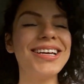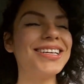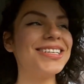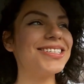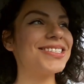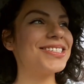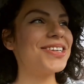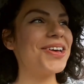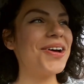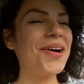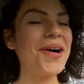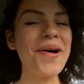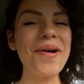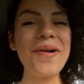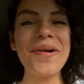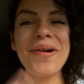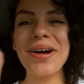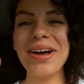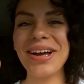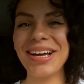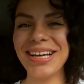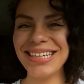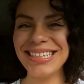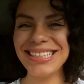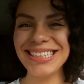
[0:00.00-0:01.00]
So
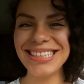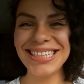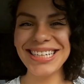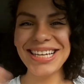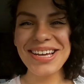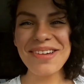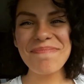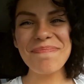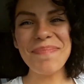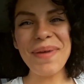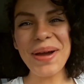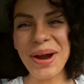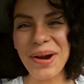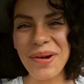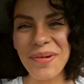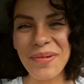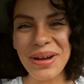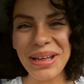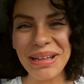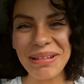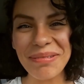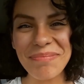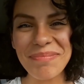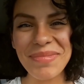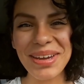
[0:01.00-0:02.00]
bear
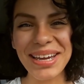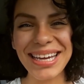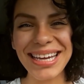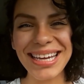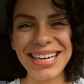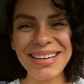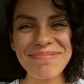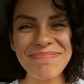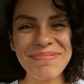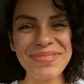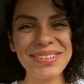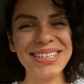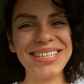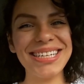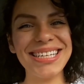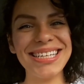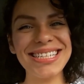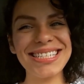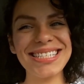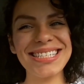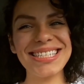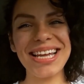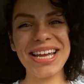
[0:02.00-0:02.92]
with me, please.